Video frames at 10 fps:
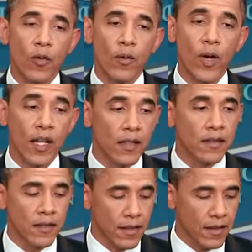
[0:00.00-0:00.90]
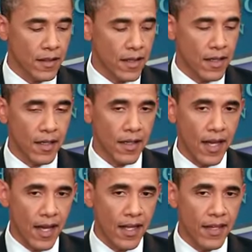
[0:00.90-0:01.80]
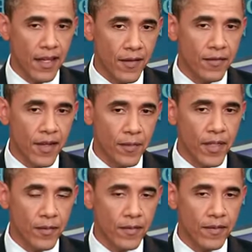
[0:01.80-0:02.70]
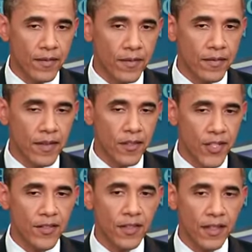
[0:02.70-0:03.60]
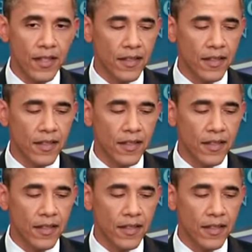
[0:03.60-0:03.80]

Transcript: Well, I think I've been consistently